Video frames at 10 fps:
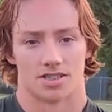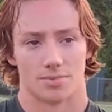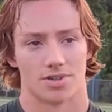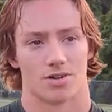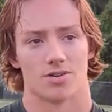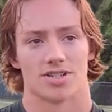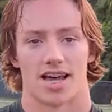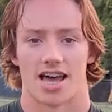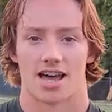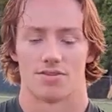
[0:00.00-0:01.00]
some of the goals
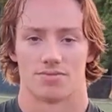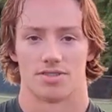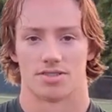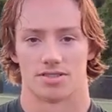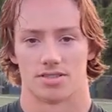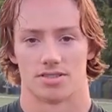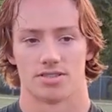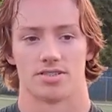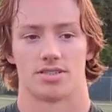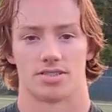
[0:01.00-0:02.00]
I have is
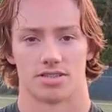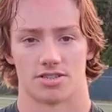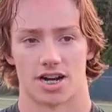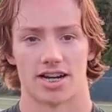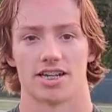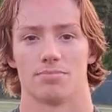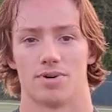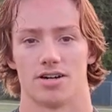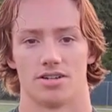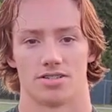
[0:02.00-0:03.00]
just trying to get
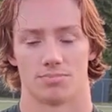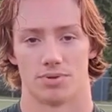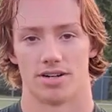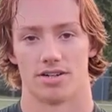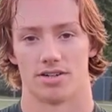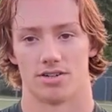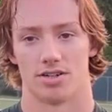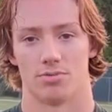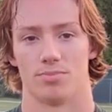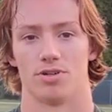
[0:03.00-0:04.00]
better as a player,
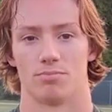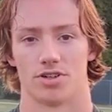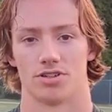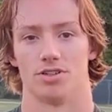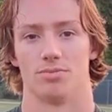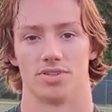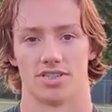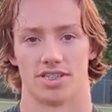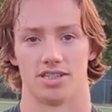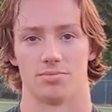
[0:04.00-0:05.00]
you know, building brotherhood
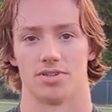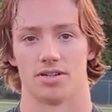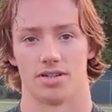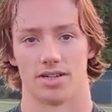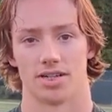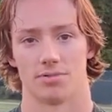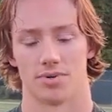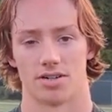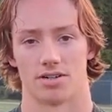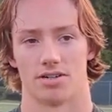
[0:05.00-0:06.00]
with the team and getting
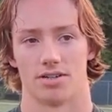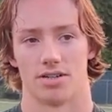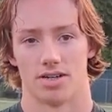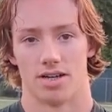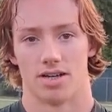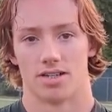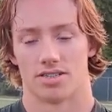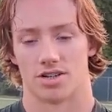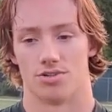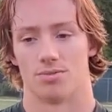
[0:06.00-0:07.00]
better. And
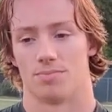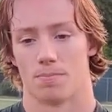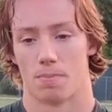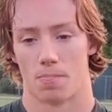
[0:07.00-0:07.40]
so